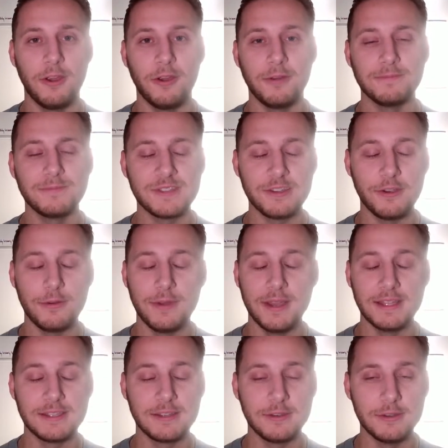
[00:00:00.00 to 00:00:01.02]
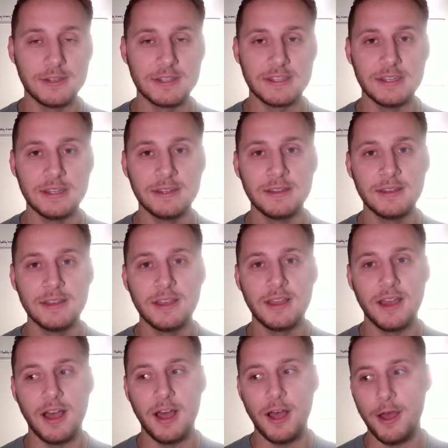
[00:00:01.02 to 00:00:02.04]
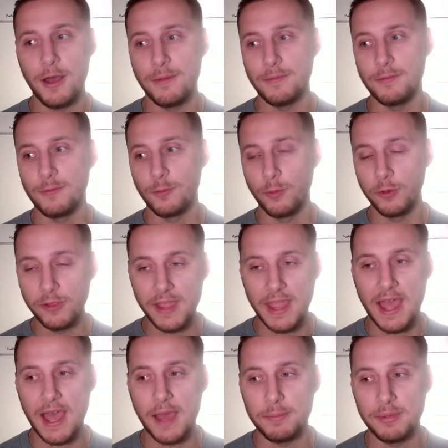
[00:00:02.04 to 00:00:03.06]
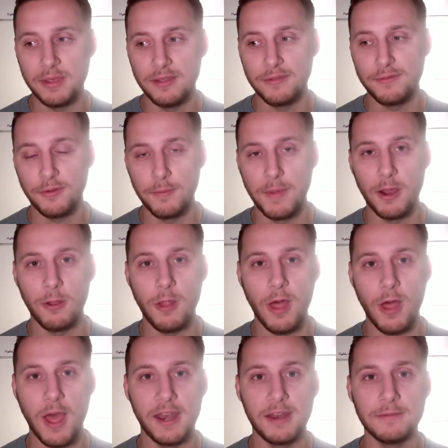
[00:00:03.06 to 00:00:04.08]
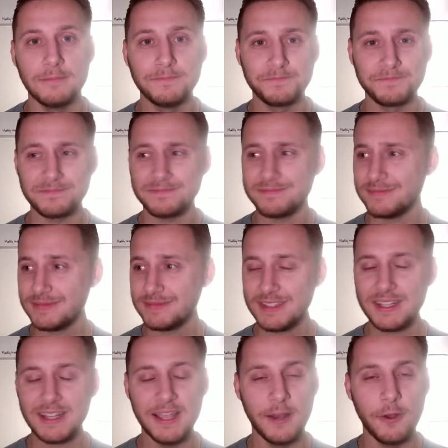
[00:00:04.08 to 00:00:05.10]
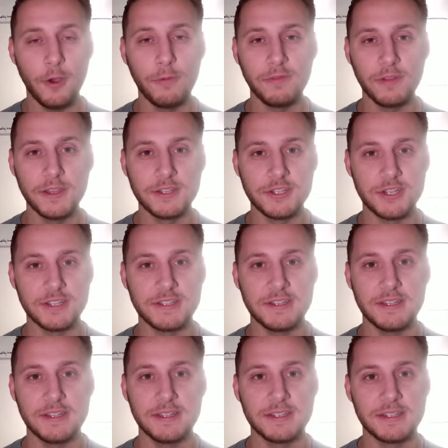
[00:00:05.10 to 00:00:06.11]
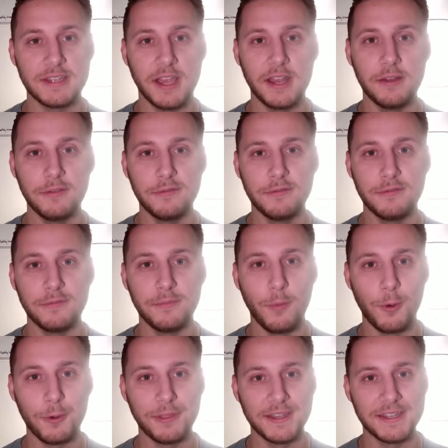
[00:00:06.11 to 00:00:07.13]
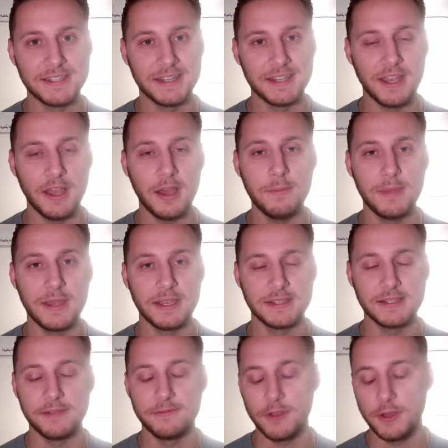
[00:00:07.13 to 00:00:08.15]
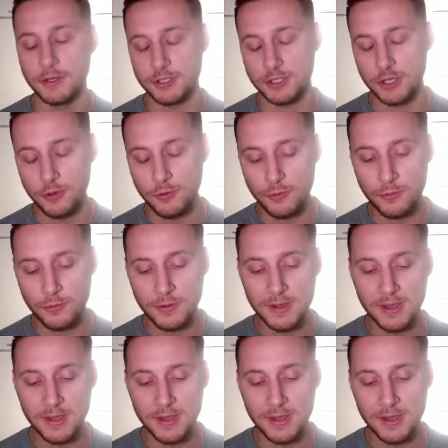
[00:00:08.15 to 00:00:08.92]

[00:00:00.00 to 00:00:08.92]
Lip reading: So it's good to see. Really happy for Meriläinen. And hopefully it's just a sign of more things to come, because they've got 2